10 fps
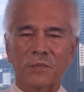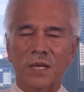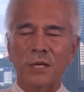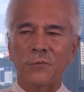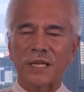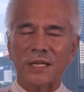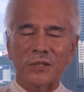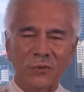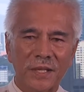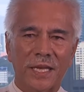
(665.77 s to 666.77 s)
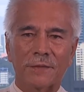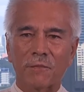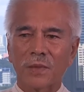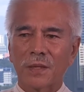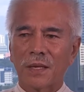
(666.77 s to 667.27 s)
And if we can do that,
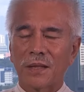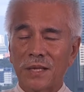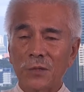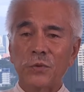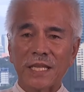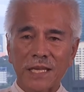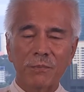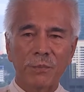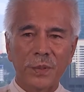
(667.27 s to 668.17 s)
then we can